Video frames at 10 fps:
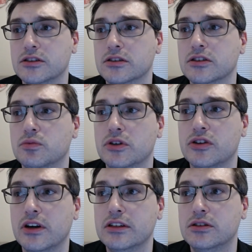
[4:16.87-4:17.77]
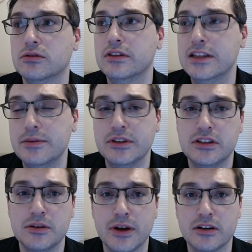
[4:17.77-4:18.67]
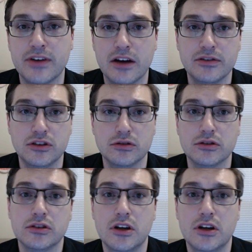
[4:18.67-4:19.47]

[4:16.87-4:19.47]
is we're trying to limit the amount of avenues